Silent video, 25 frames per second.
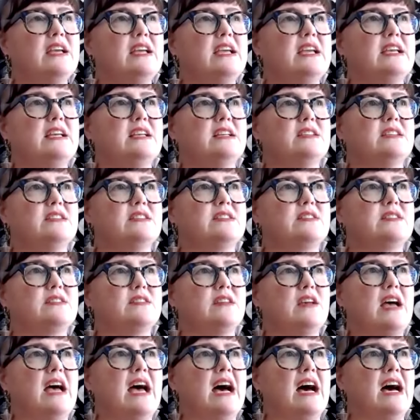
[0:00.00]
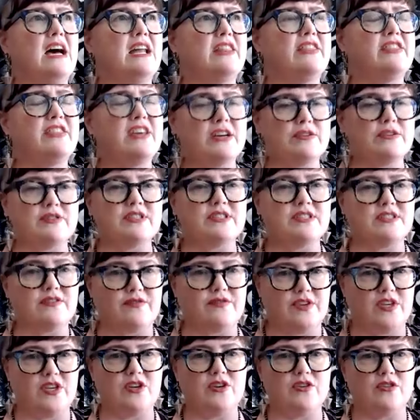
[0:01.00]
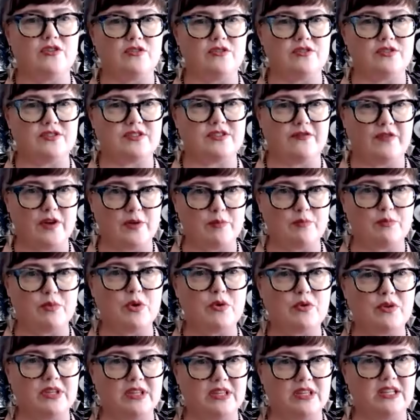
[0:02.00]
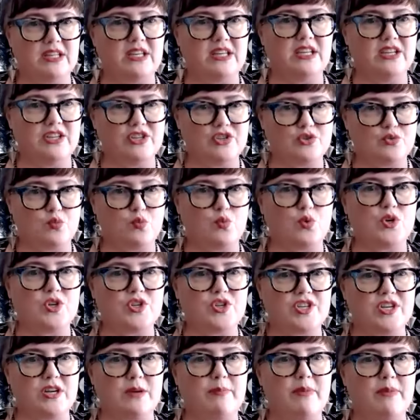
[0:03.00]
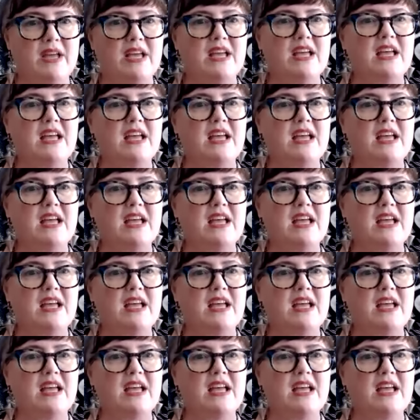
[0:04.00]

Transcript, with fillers: is had thousands of years of unbroken lineage worship